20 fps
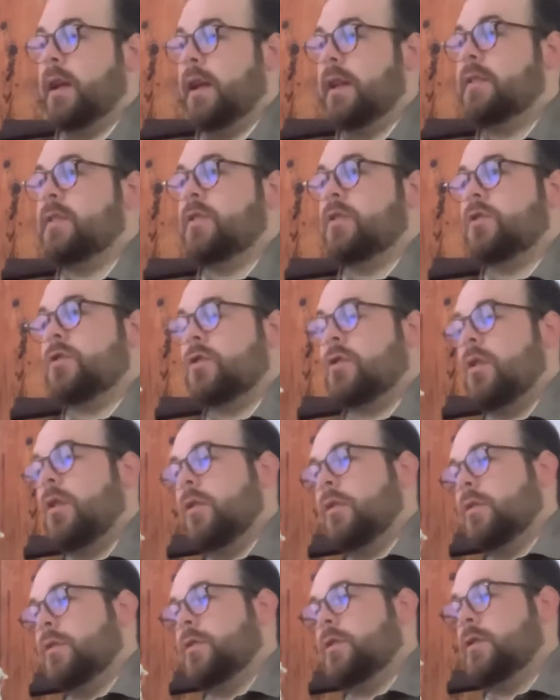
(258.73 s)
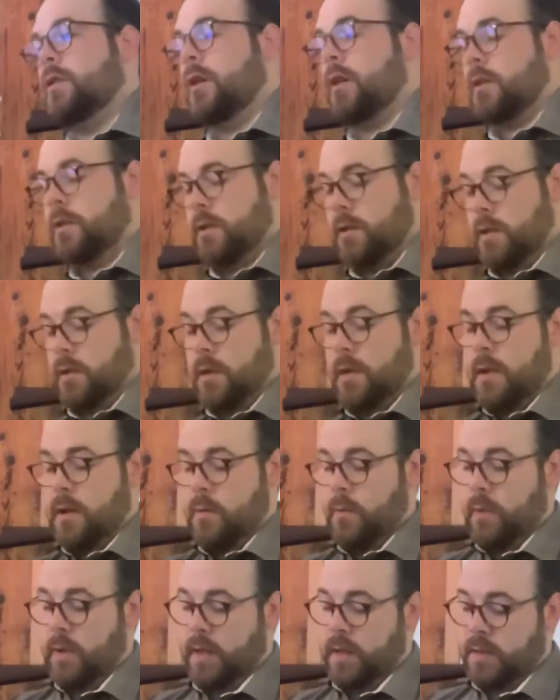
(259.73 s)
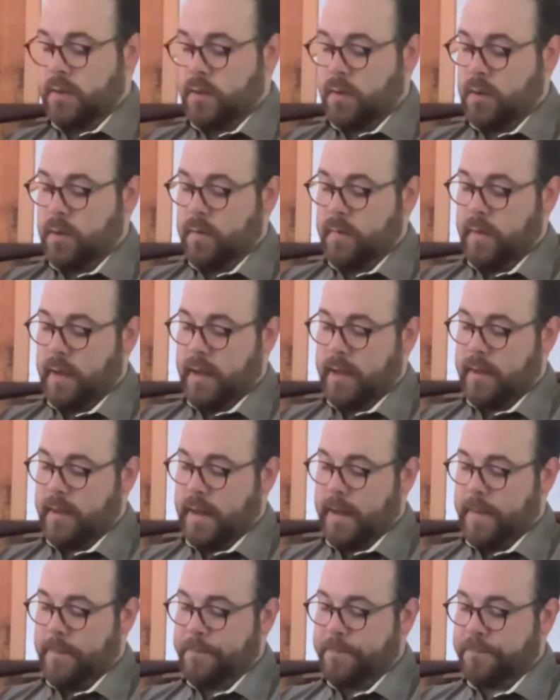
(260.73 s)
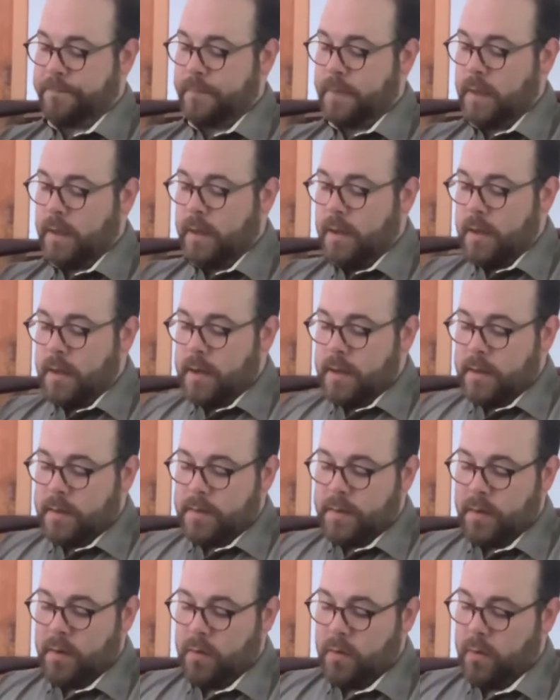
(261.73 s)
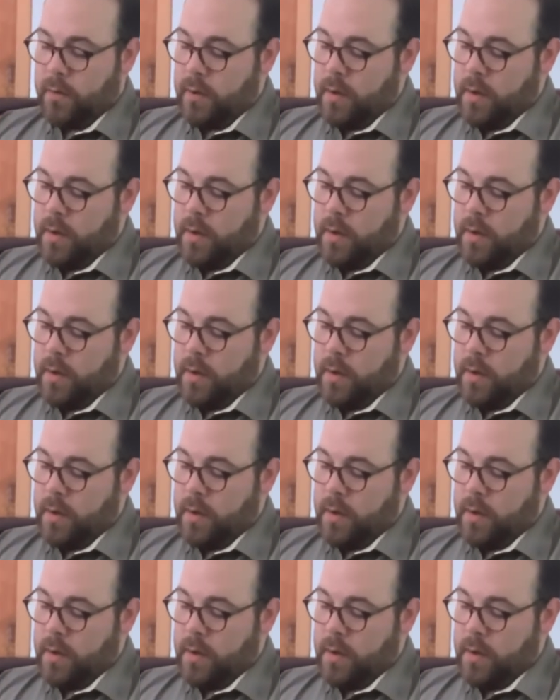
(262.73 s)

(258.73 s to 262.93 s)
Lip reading: It's a stronger structure when it's curved like that. So